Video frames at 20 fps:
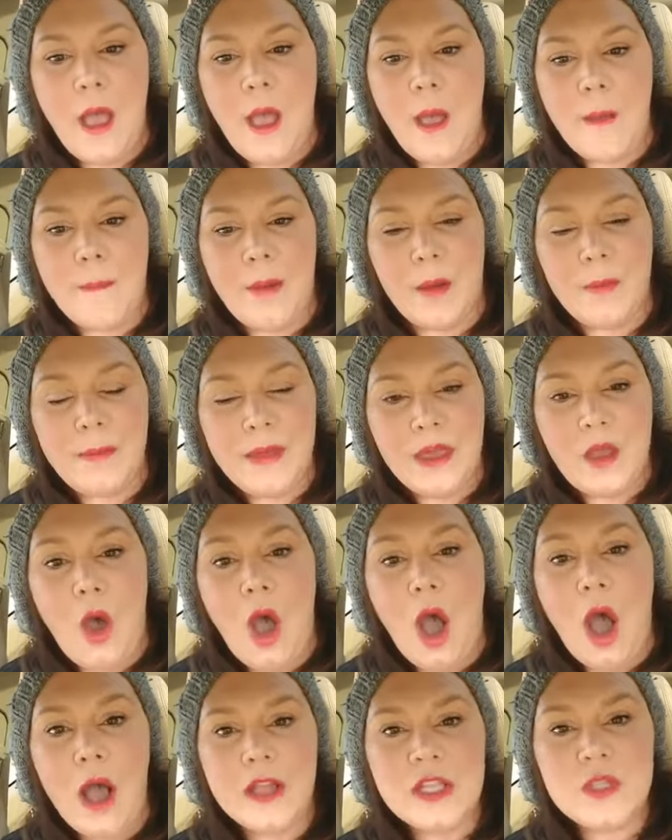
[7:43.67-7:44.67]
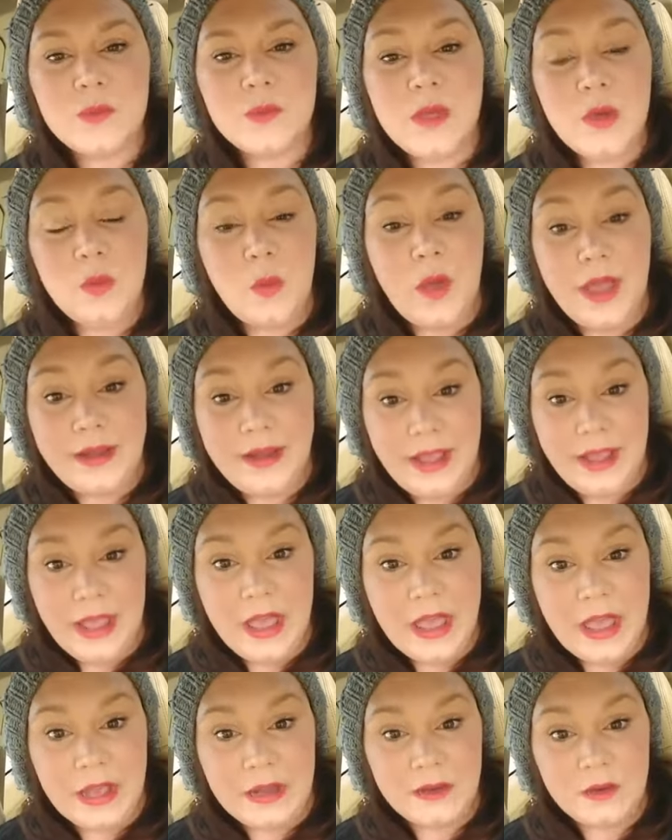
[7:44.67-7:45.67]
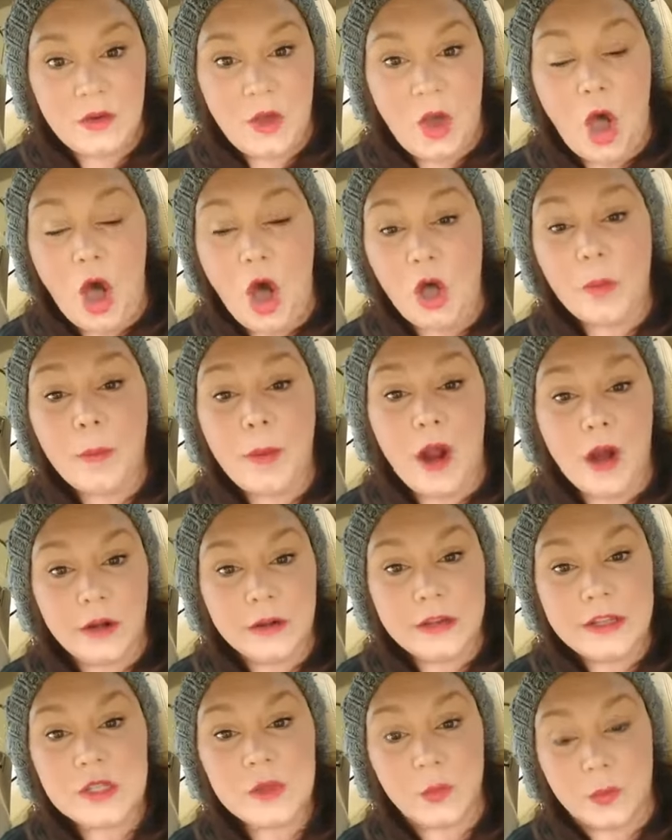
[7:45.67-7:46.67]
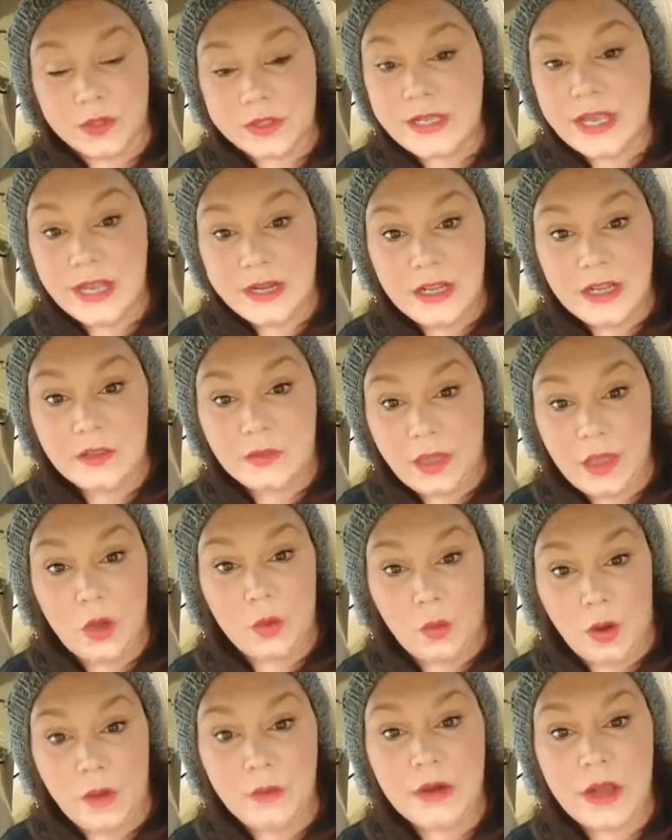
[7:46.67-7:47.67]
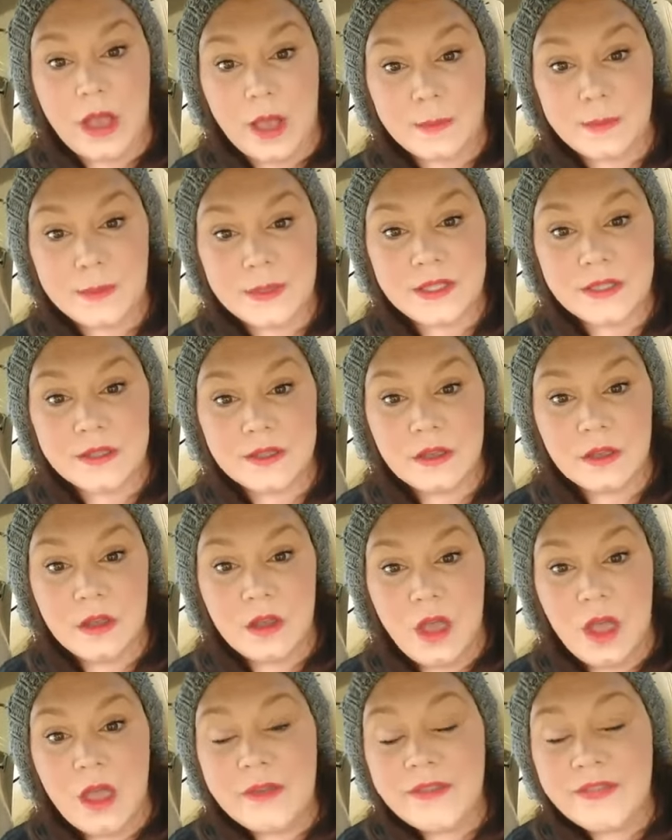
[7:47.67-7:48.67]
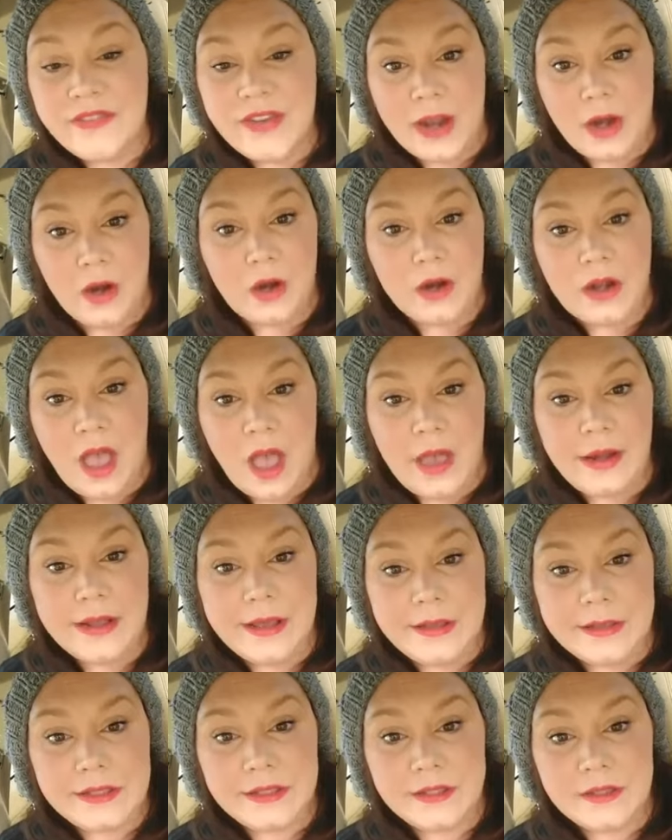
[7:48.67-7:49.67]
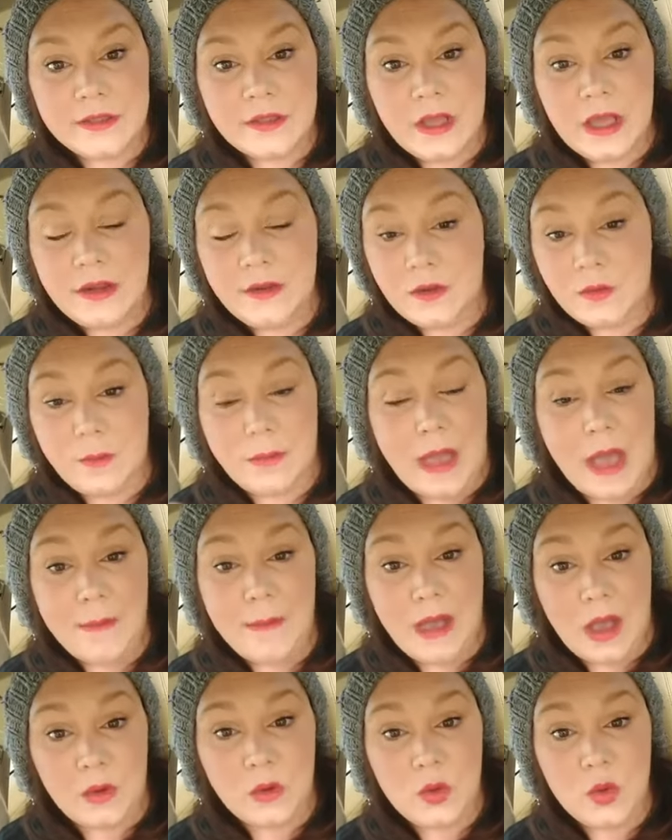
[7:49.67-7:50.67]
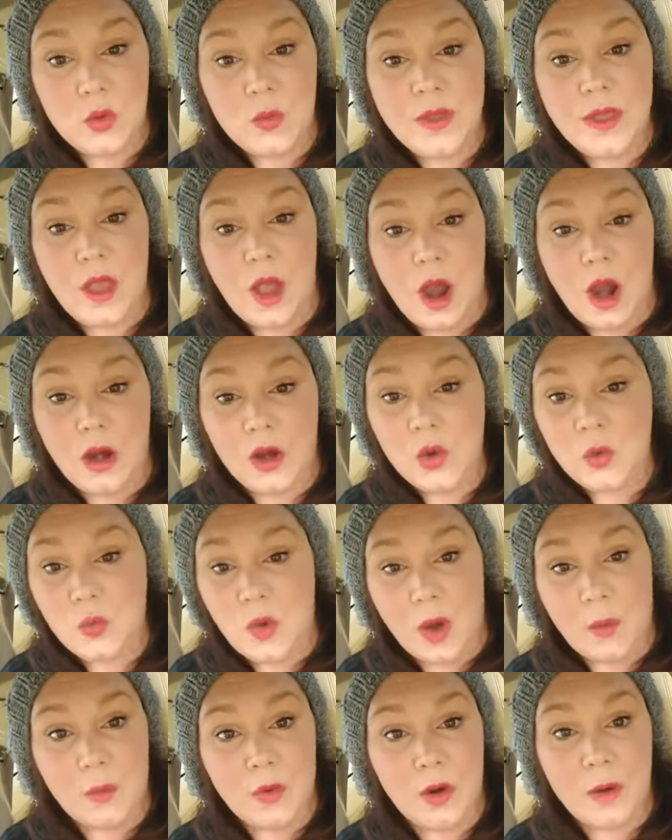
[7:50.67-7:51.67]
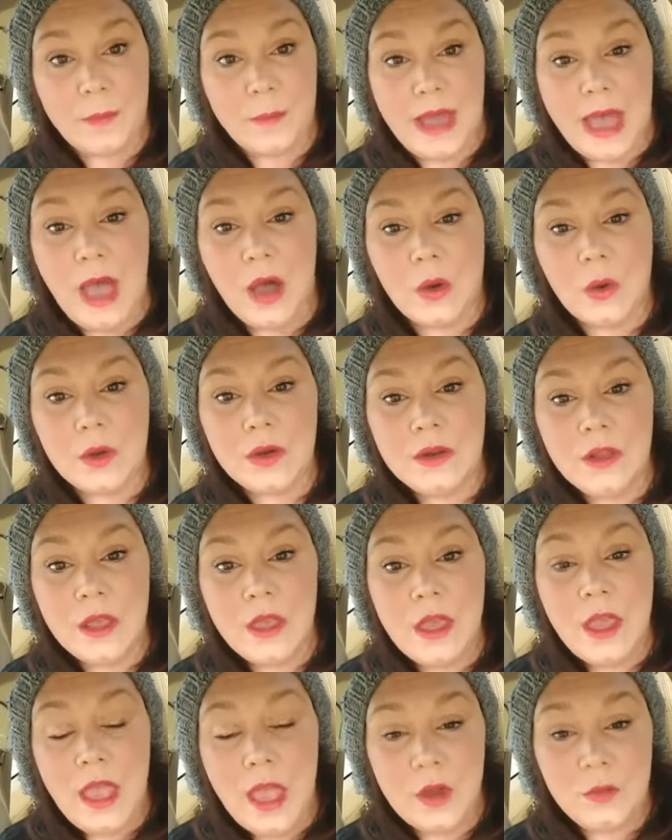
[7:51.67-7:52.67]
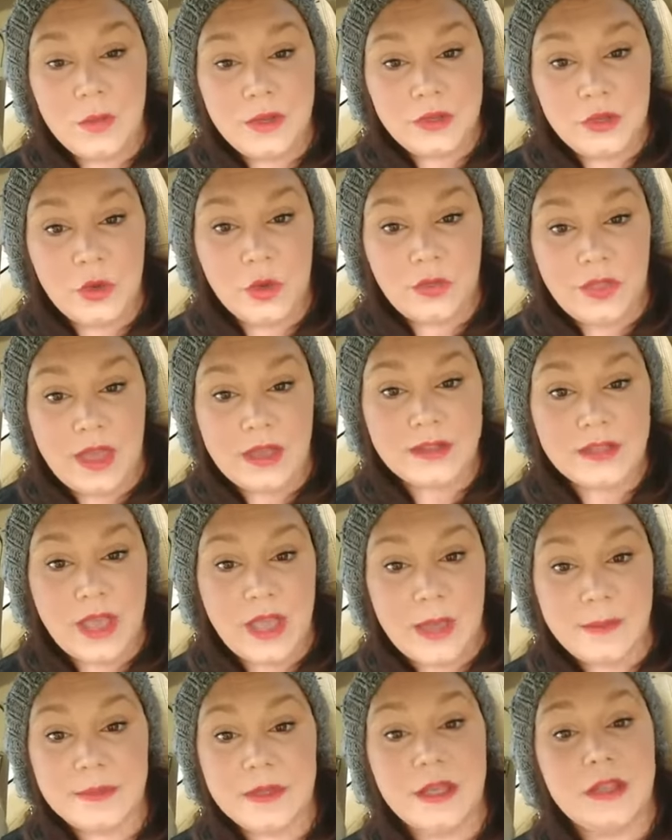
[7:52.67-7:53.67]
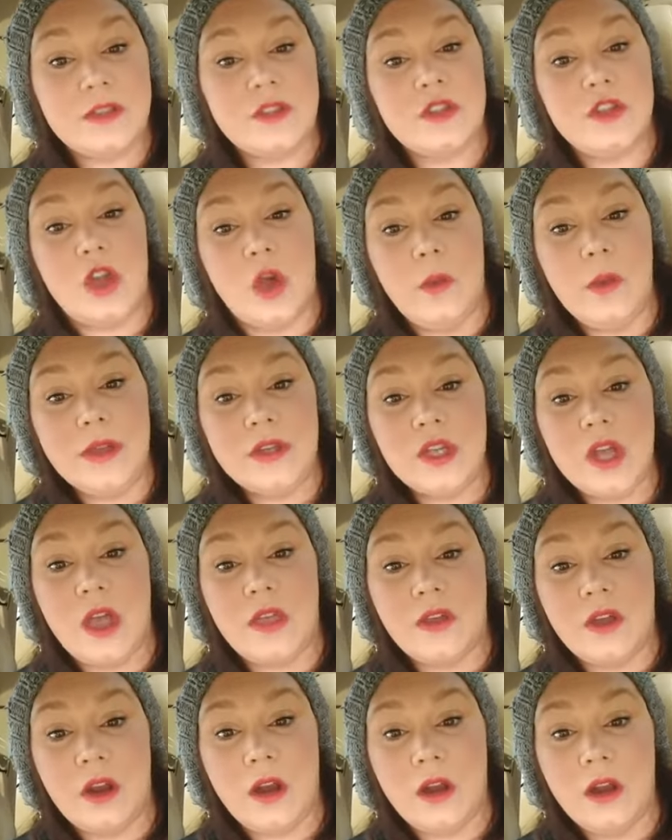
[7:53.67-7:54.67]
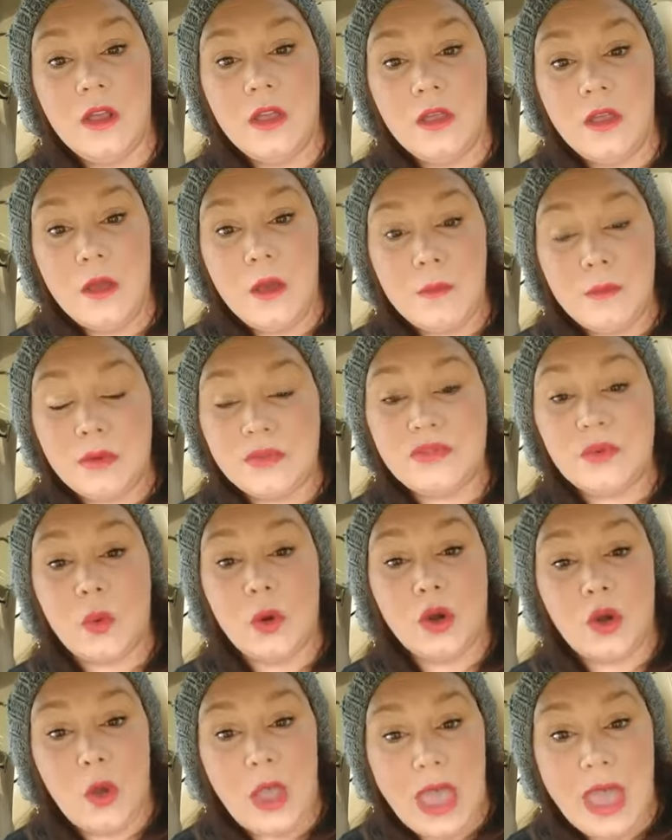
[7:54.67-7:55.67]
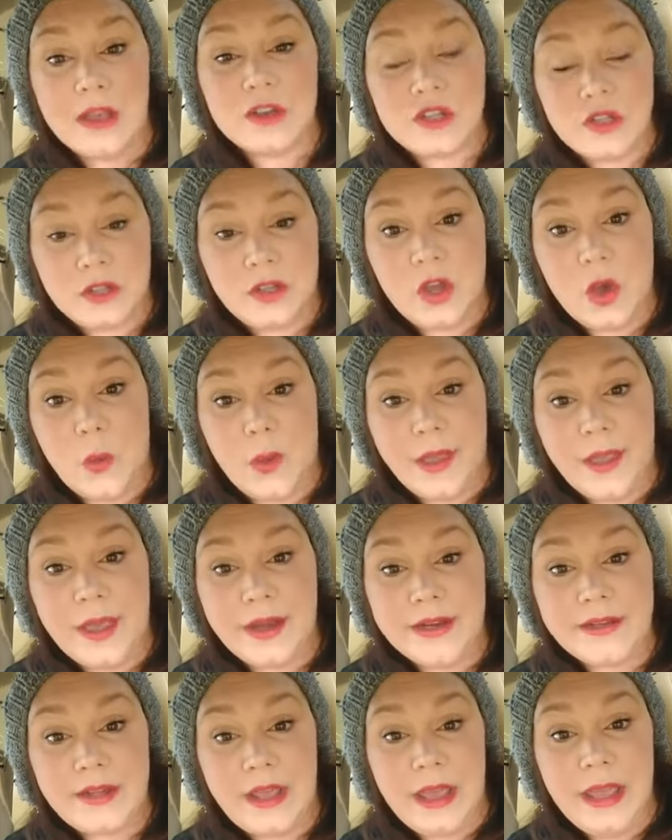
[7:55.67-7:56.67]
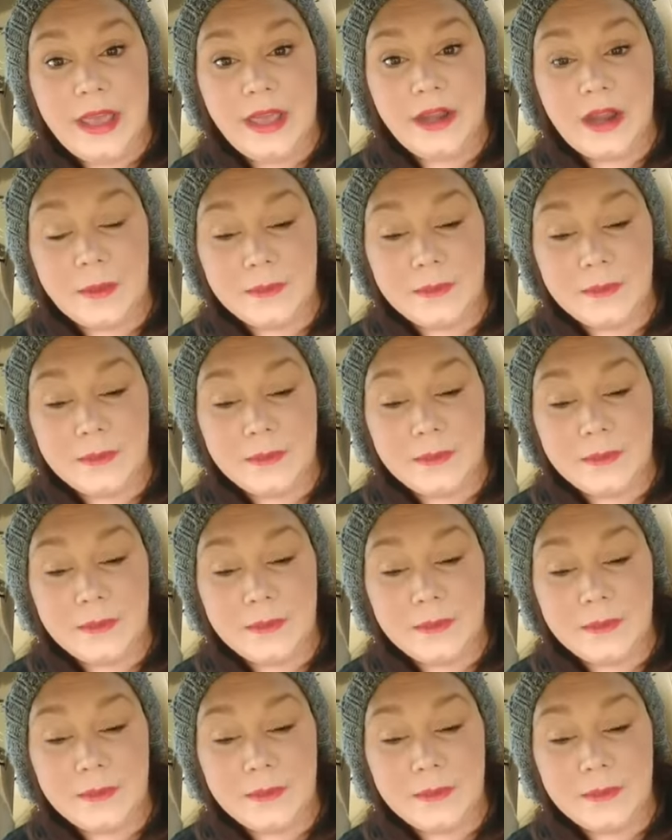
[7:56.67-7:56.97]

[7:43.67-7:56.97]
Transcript: But because we went in, all parties were dating like grown-ups, fair and honest, and about who we are and what we're about. And we took that time to get to know each other before actually going on a date.